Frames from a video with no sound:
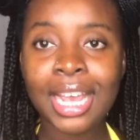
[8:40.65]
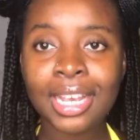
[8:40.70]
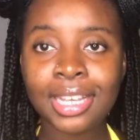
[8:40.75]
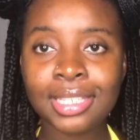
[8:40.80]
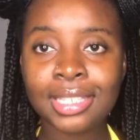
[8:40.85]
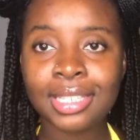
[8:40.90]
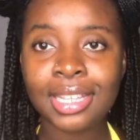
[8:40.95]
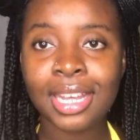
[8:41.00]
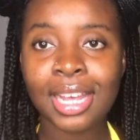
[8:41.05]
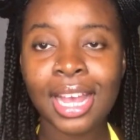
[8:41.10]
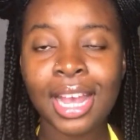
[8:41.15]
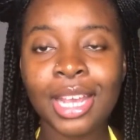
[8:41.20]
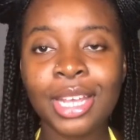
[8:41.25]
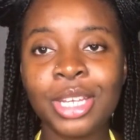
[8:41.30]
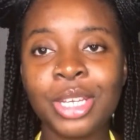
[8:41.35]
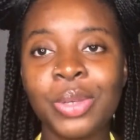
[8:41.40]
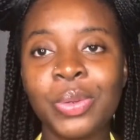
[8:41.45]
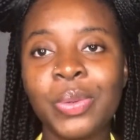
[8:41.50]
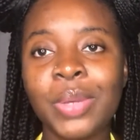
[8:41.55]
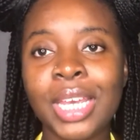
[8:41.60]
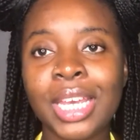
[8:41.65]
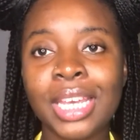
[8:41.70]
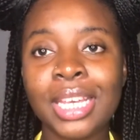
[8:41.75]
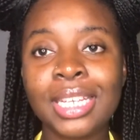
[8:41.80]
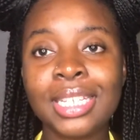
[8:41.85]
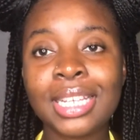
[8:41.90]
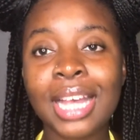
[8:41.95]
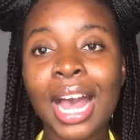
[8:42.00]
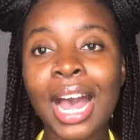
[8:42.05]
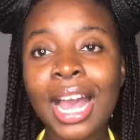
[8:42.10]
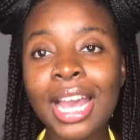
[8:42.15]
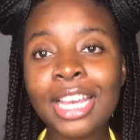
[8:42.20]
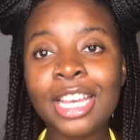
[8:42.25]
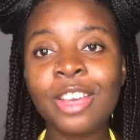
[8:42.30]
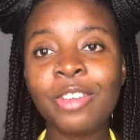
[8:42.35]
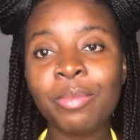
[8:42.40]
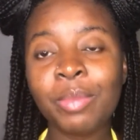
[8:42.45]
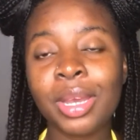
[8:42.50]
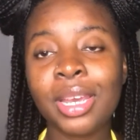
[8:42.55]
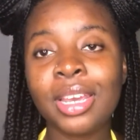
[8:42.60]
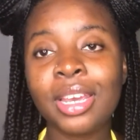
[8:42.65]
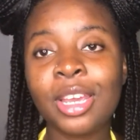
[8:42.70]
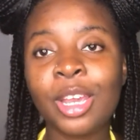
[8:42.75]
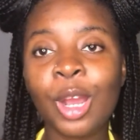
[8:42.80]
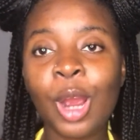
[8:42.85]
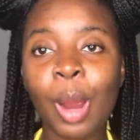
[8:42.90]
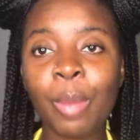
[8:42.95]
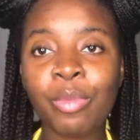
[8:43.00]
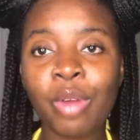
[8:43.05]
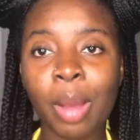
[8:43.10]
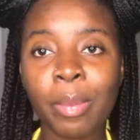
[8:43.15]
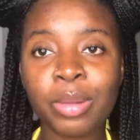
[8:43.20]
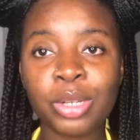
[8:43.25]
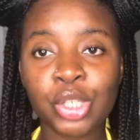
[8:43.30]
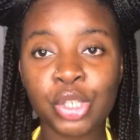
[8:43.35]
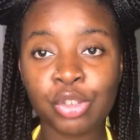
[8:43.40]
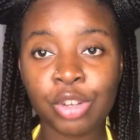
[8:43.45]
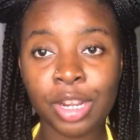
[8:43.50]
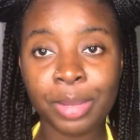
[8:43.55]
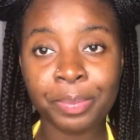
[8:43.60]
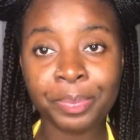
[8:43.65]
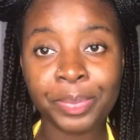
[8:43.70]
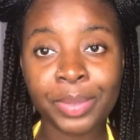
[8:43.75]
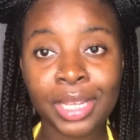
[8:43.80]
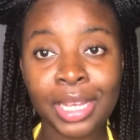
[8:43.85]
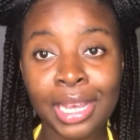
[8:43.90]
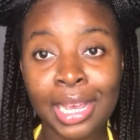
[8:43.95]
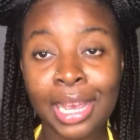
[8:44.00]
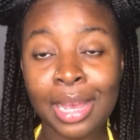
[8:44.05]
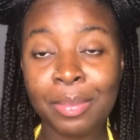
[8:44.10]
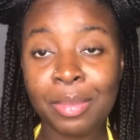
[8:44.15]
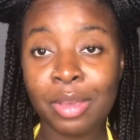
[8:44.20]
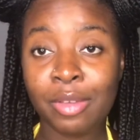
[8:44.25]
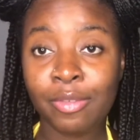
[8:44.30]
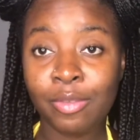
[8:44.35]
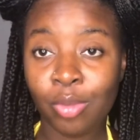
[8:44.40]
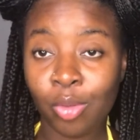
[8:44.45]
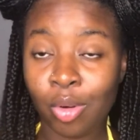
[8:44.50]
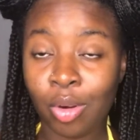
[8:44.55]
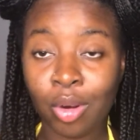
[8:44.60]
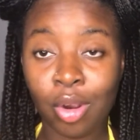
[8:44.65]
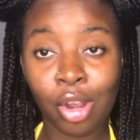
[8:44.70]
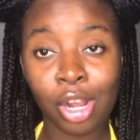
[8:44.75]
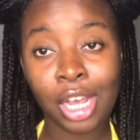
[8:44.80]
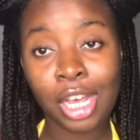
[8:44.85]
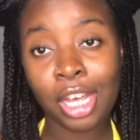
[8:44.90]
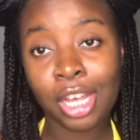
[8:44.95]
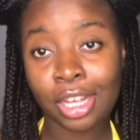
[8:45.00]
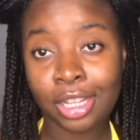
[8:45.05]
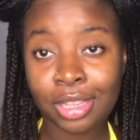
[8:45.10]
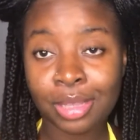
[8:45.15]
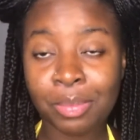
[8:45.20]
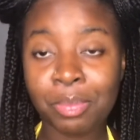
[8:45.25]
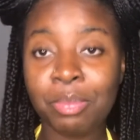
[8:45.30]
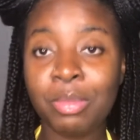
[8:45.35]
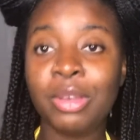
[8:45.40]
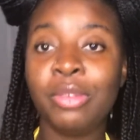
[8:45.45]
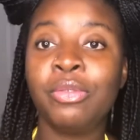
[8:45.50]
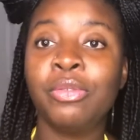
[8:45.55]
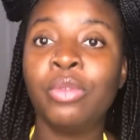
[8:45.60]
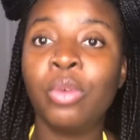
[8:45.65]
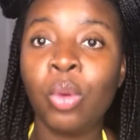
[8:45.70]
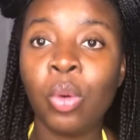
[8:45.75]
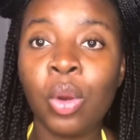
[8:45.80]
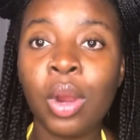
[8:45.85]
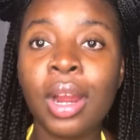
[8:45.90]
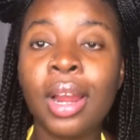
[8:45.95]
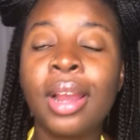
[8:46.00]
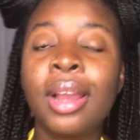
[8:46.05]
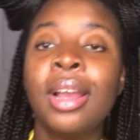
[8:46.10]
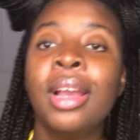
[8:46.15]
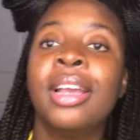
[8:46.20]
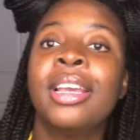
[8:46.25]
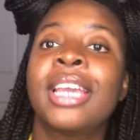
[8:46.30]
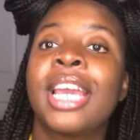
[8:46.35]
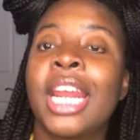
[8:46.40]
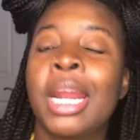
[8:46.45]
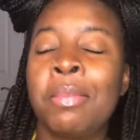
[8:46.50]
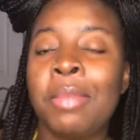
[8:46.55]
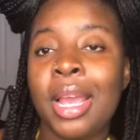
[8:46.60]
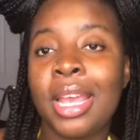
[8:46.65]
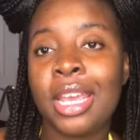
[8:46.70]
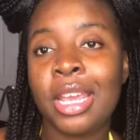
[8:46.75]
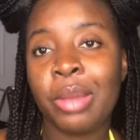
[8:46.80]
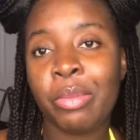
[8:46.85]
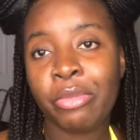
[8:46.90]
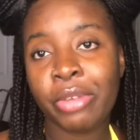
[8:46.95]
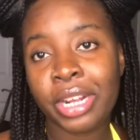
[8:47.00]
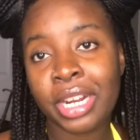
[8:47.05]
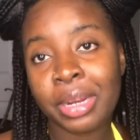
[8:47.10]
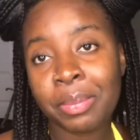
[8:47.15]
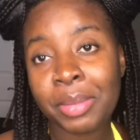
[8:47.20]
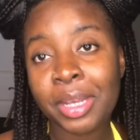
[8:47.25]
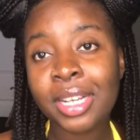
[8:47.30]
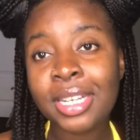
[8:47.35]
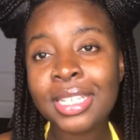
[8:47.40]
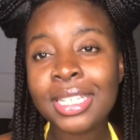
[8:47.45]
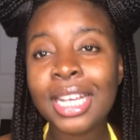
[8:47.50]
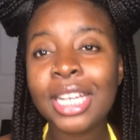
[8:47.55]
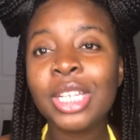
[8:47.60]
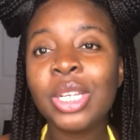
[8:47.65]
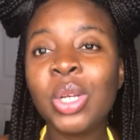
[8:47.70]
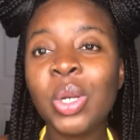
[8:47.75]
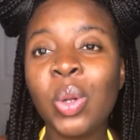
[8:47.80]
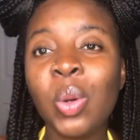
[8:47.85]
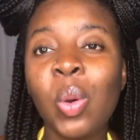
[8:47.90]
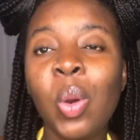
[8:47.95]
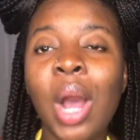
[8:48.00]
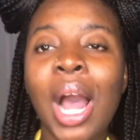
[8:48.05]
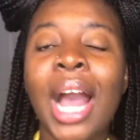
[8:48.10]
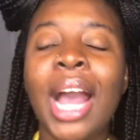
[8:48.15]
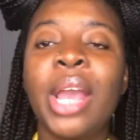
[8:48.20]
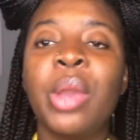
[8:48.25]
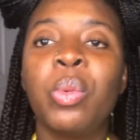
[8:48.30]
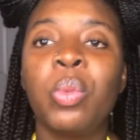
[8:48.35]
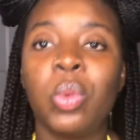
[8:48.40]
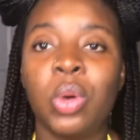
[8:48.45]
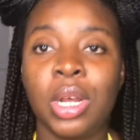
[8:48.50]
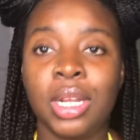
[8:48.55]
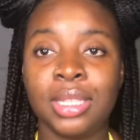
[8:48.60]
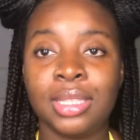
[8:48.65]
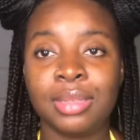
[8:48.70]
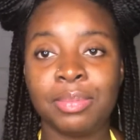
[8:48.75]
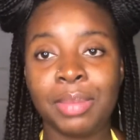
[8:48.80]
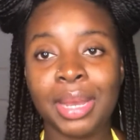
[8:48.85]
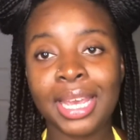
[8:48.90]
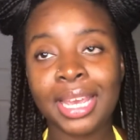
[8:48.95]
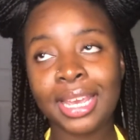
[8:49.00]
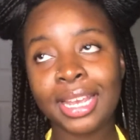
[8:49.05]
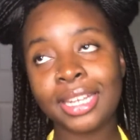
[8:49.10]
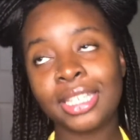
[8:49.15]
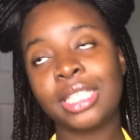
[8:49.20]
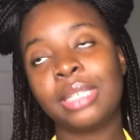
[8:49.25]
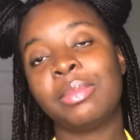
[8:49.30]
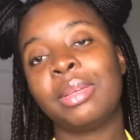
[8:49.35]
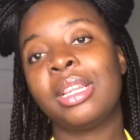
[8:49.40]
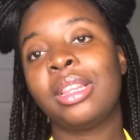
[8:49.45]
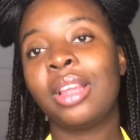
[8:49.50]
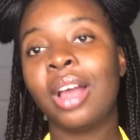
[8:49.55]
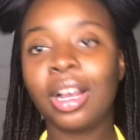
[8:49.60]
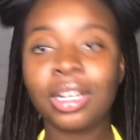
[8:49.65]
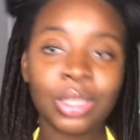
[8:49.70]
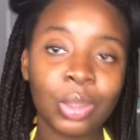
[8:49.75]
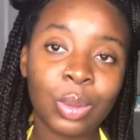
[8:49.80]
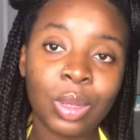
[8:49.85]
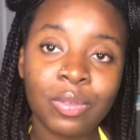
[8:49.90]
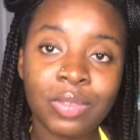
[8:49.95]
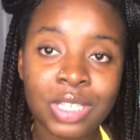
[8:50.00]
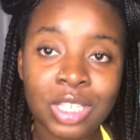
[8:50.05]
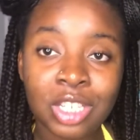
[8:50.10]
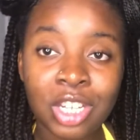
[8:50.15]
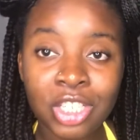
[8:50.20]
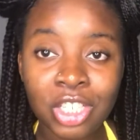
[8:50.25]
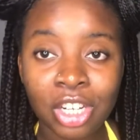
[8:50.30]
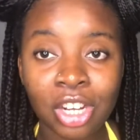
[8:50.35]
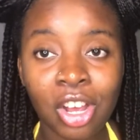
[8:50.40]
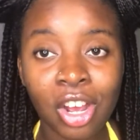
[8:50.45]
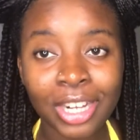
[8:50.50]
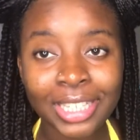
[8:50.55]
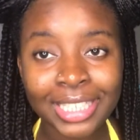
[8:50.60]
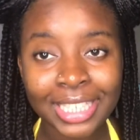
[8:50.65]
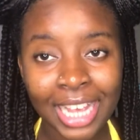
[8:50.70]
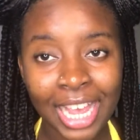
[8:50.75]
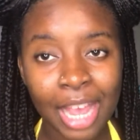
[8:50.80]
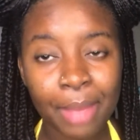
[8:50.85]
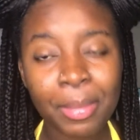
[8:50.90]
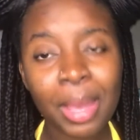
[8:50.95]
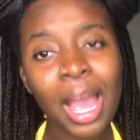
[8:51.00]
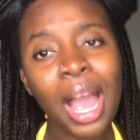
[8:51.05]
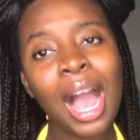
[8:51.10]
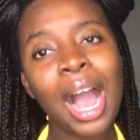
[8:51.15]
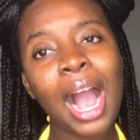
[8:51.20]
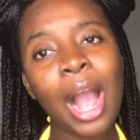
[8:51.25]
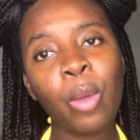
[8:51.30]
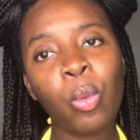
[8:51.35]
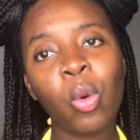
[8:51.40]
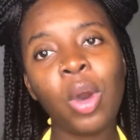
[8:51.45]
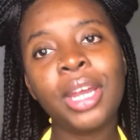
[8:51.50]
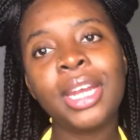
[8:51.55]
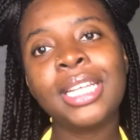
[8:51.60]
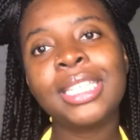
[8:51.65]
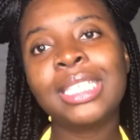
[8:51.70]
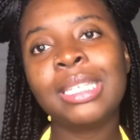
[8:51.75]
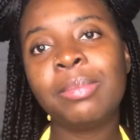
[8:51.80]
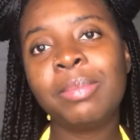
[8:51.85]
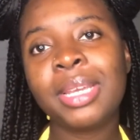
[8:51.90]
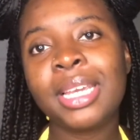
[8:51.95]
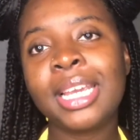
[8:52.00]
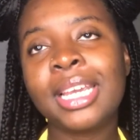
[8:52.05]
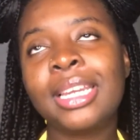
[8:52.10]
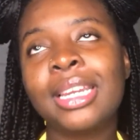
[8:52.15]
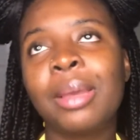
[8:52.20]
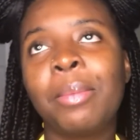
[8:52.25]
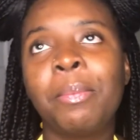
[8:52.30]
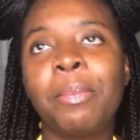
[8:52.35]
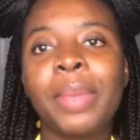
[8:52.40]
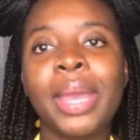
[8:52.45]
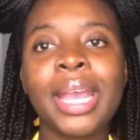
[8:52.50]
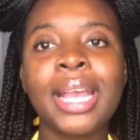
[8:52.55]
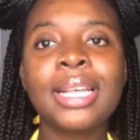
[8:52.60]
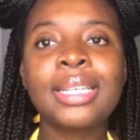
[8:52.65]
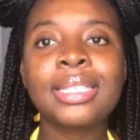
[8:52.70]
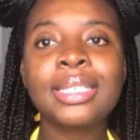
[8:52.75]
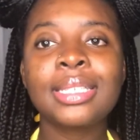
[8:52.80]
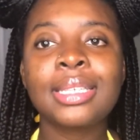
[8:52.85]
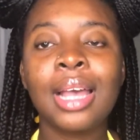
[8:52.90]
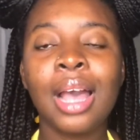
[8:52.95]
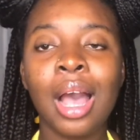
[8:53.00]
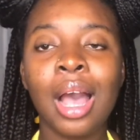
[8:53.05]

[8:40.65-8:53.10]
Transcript: thing I do is I give my hair a proper trim before, or cut before getting my hair braided, because I know I want my hair to be locked away for such a long time. I want it to be in the best